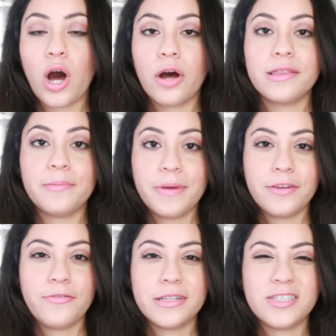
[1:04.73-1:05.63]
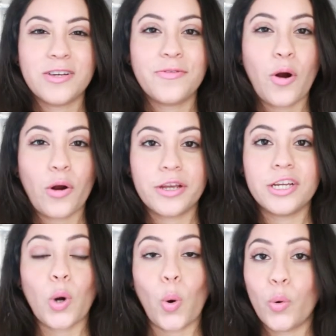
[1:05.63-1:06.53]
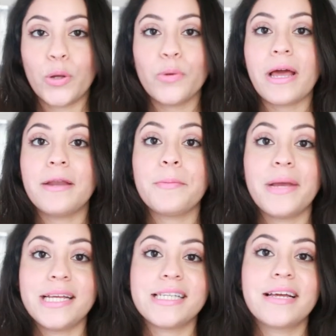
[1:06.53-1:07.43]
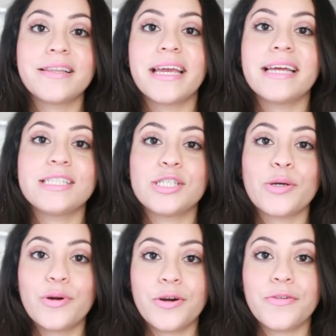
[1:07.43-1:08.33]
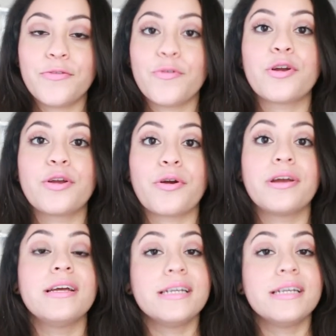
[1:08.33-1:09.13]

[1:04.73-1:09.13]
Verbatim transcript: on the benefits of argan oil and basically it's so good for your